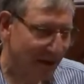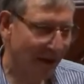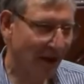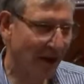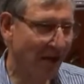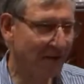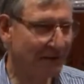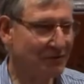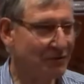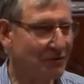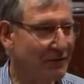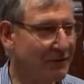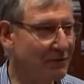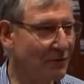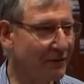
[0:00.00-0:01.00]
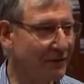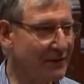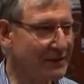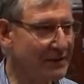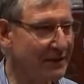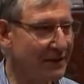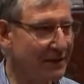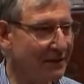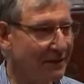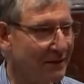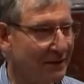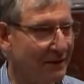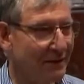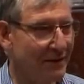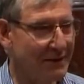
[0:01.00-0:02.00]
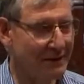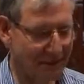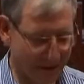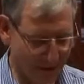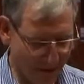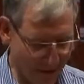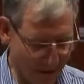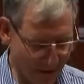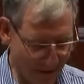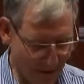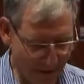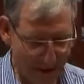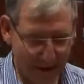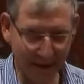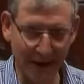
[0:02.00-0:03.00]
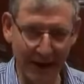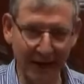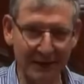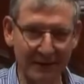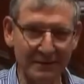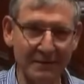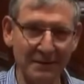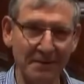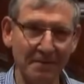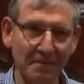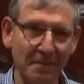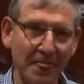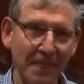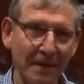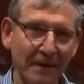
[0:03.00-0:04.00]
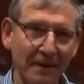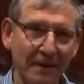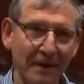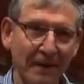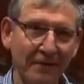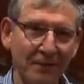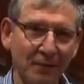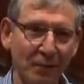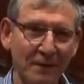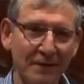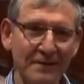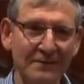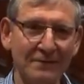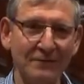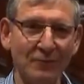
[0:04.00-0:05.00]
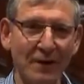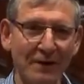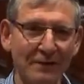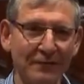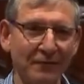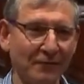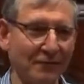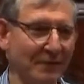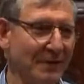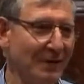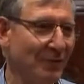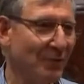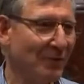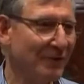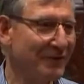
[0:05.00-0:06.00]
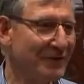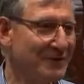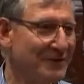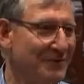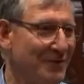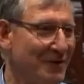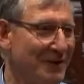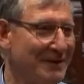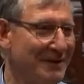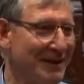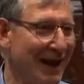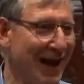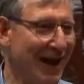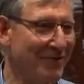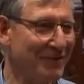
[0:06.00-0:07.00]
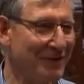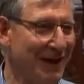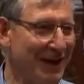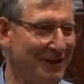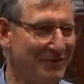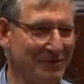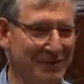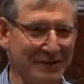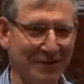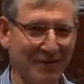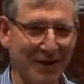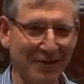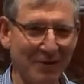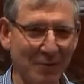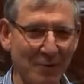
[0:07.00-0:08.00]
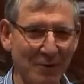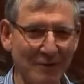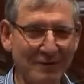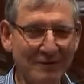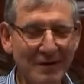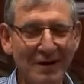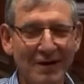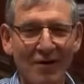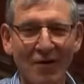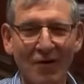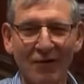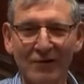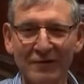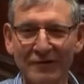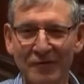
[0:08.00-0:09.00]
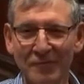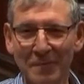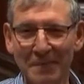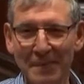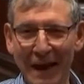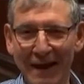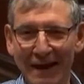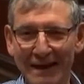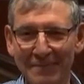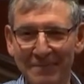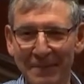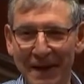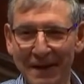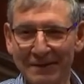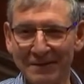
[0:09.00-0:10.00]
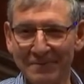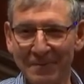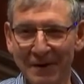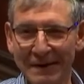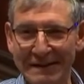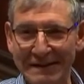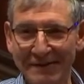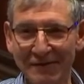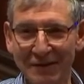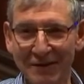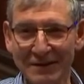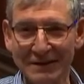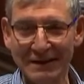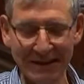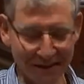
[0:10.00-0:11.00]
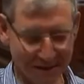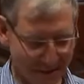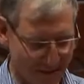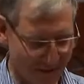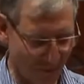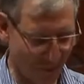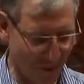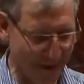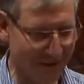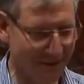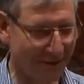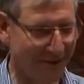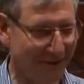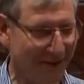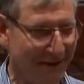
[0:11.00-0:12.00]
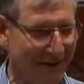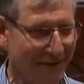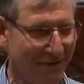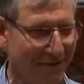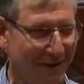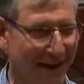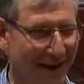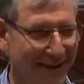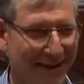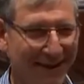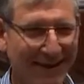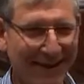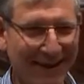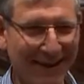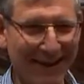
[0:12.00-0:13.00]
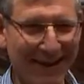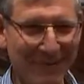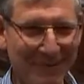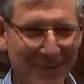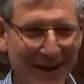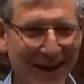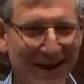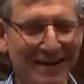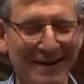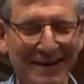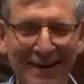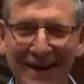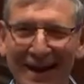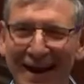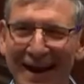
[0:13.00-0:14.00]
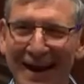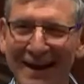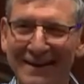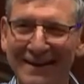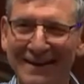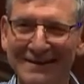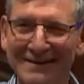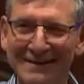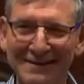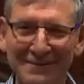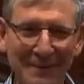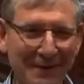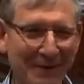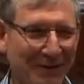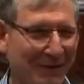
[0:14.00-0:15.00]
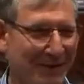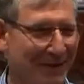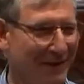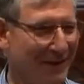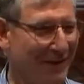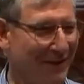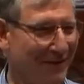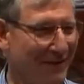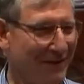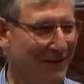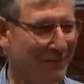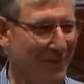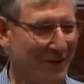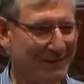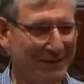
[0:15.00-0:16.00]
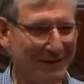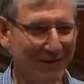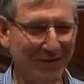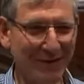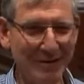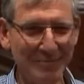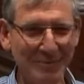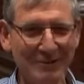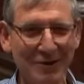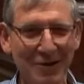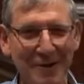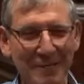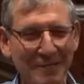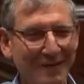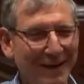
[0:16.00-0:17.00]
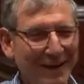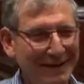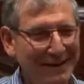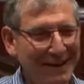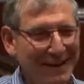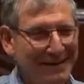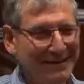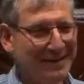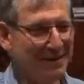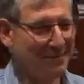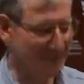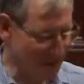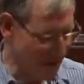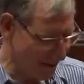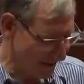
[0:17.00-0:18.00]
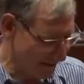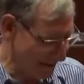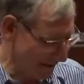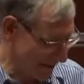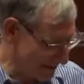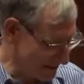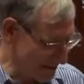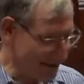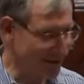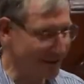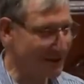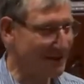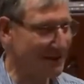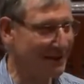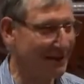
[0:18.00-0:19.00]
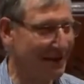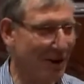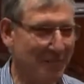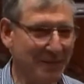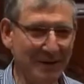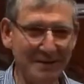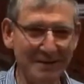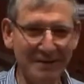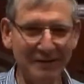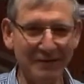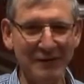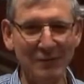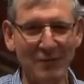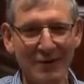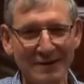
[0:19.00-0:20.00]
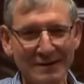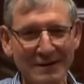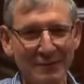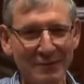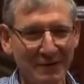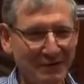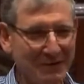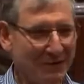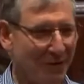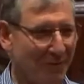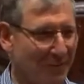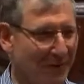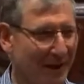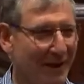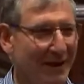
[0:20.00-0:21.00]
I joined World Vision in 1999 and I thought, this is wonderful. World Vision works in 100 countries around the world. All of them are impacted by deforestation to one degree or another. Let me at it. And it's just been the most incredible time. I'm glad Tim's not still CEO, because if he was, he would have stopped me.